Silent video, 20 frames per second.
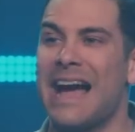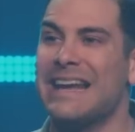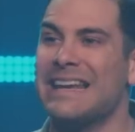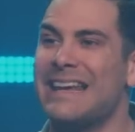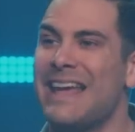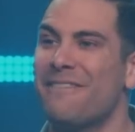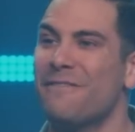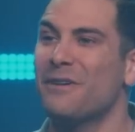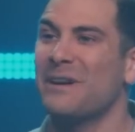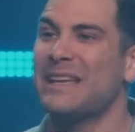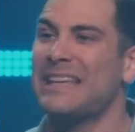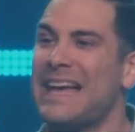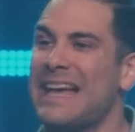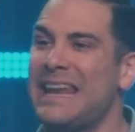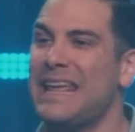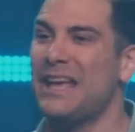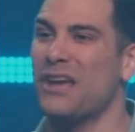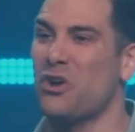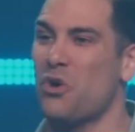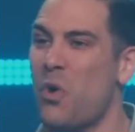I never
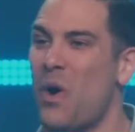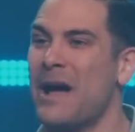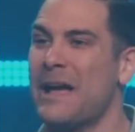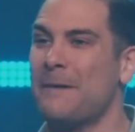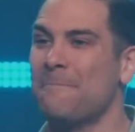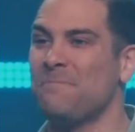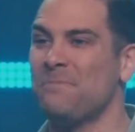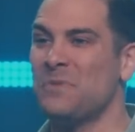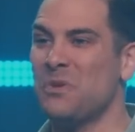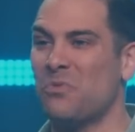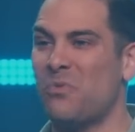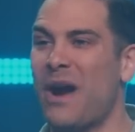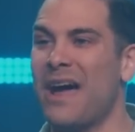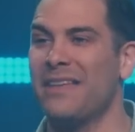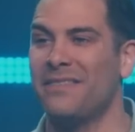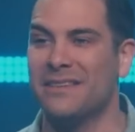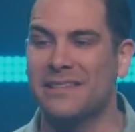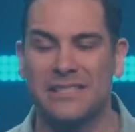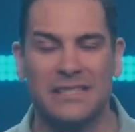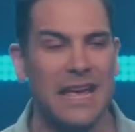get it quite
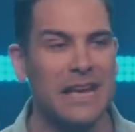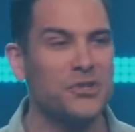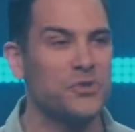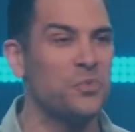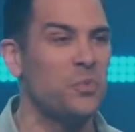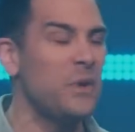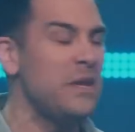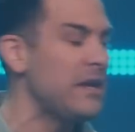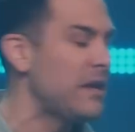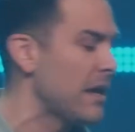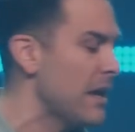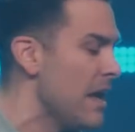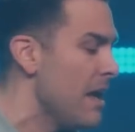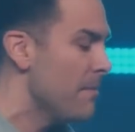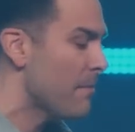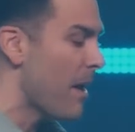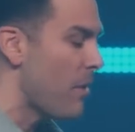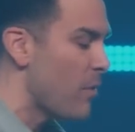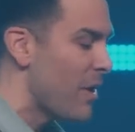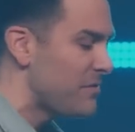right. This last
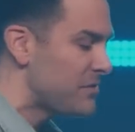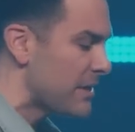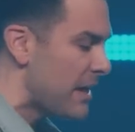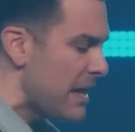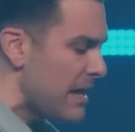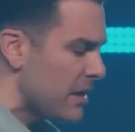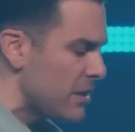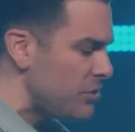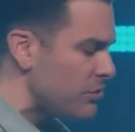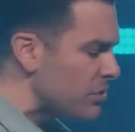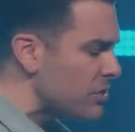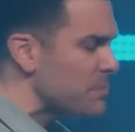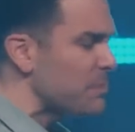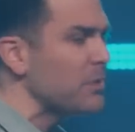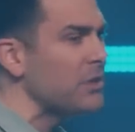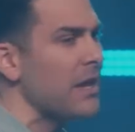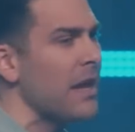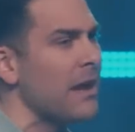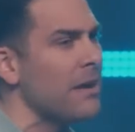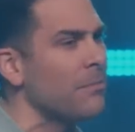week, my wife said, hey, could you just
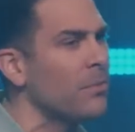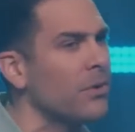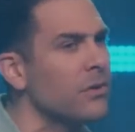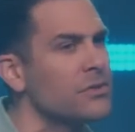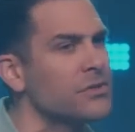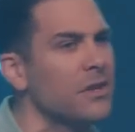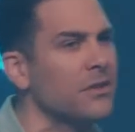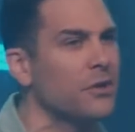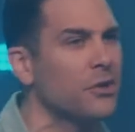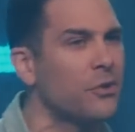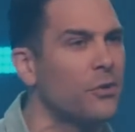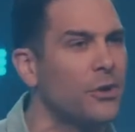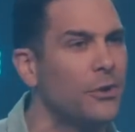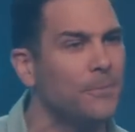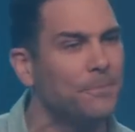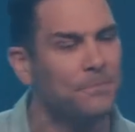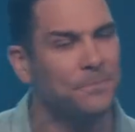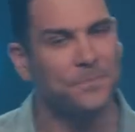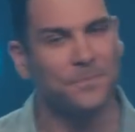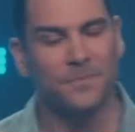put the hamburgers on the
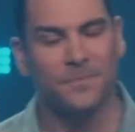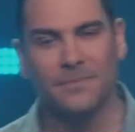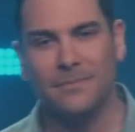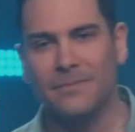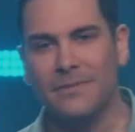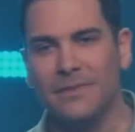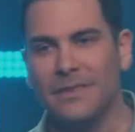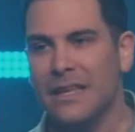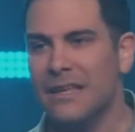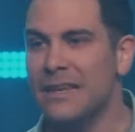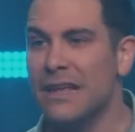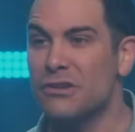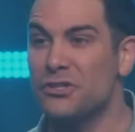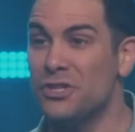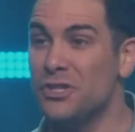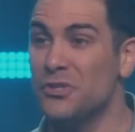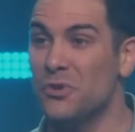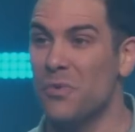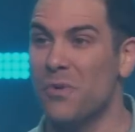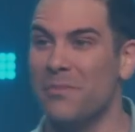grill? Now,
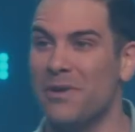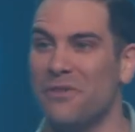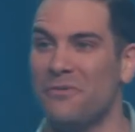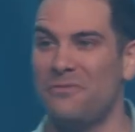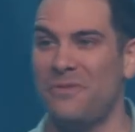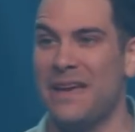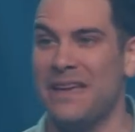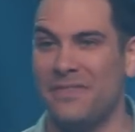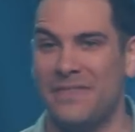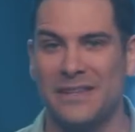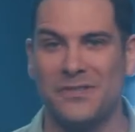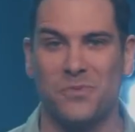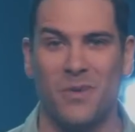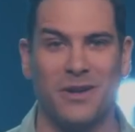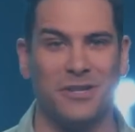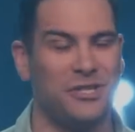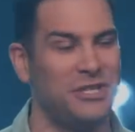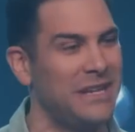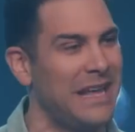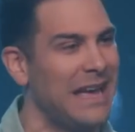she's a woman of faith. That's
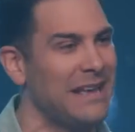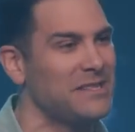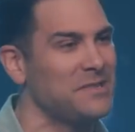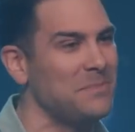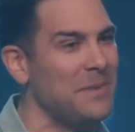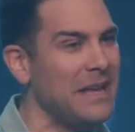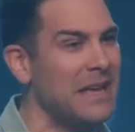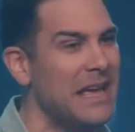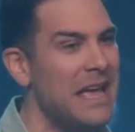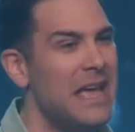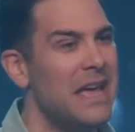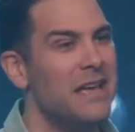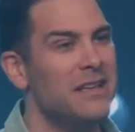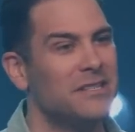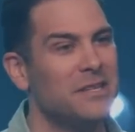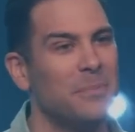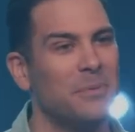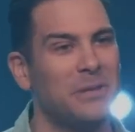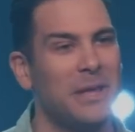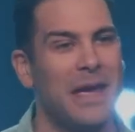why she asked me
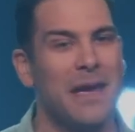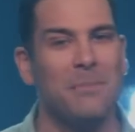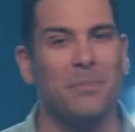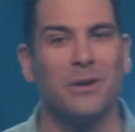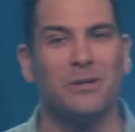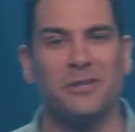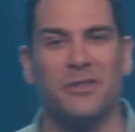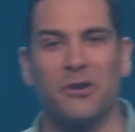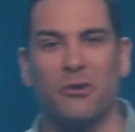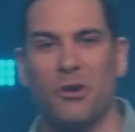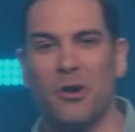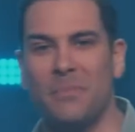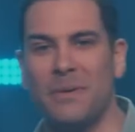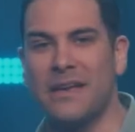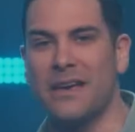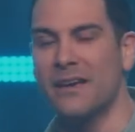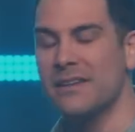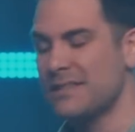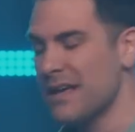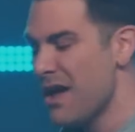to put the hamburgers on the grill,
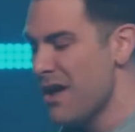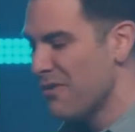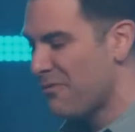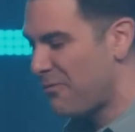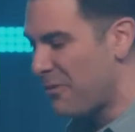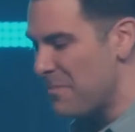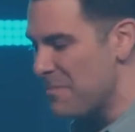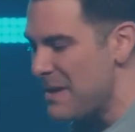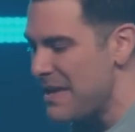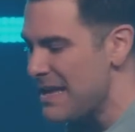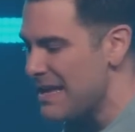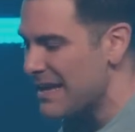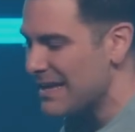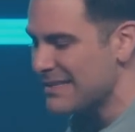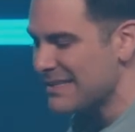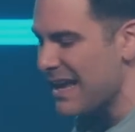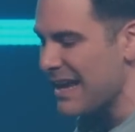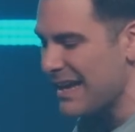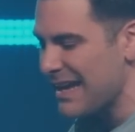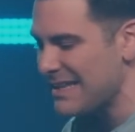because for me,
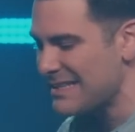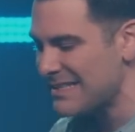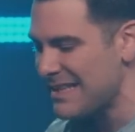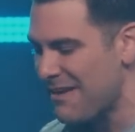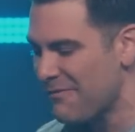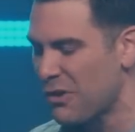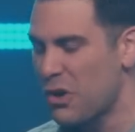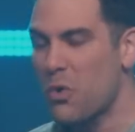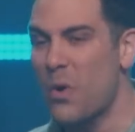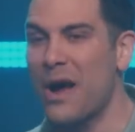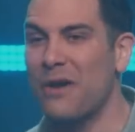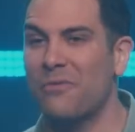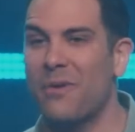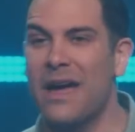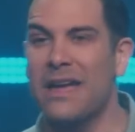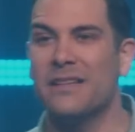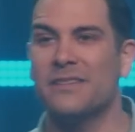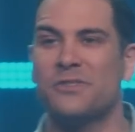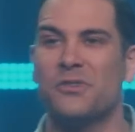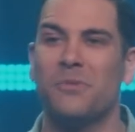it's like, it's never quite
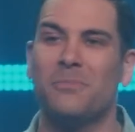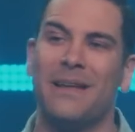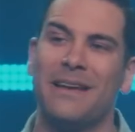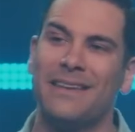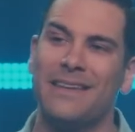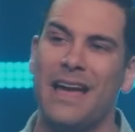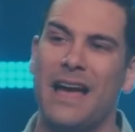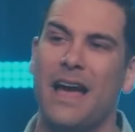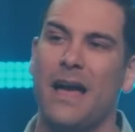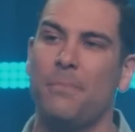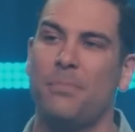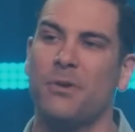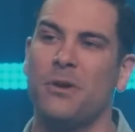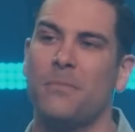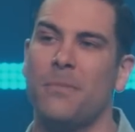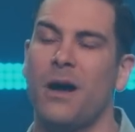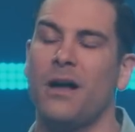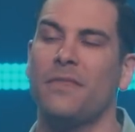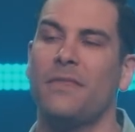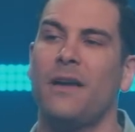right. And so I'm like, yeah, I put
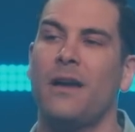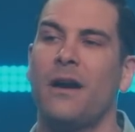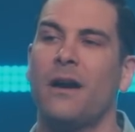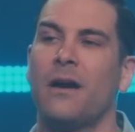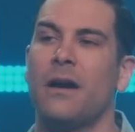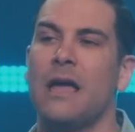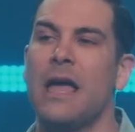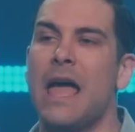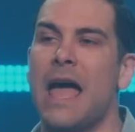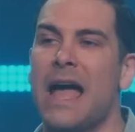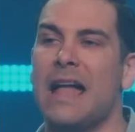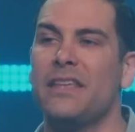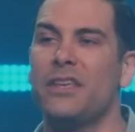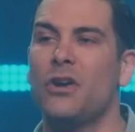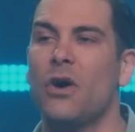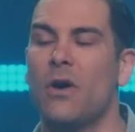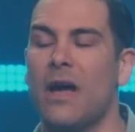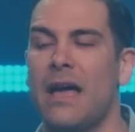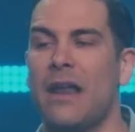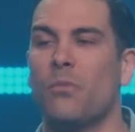them on there. And, you
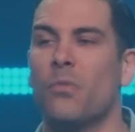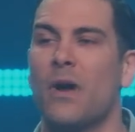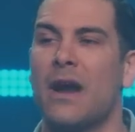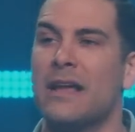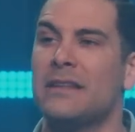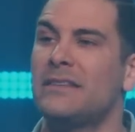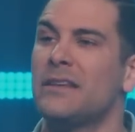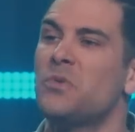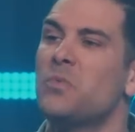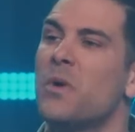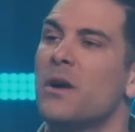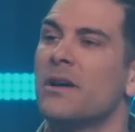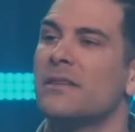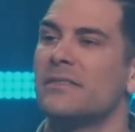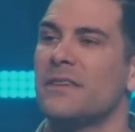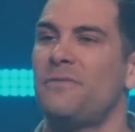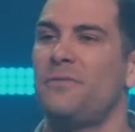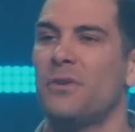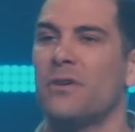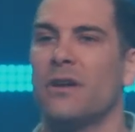know, and what I did
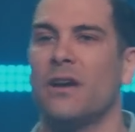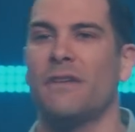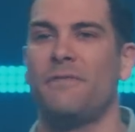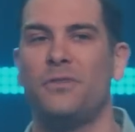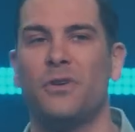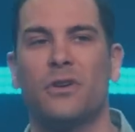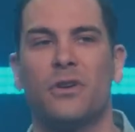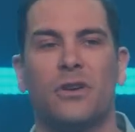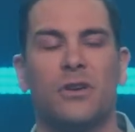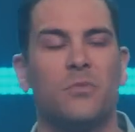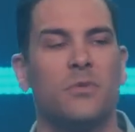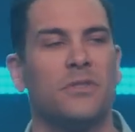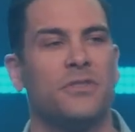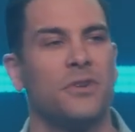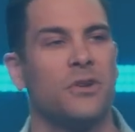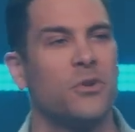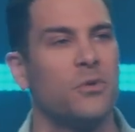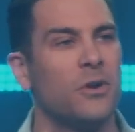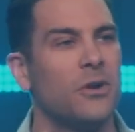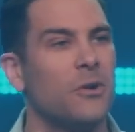was, if you're good with
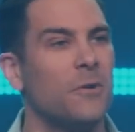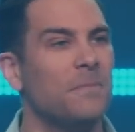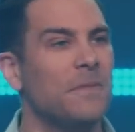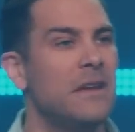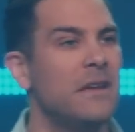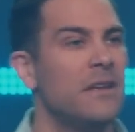the grill,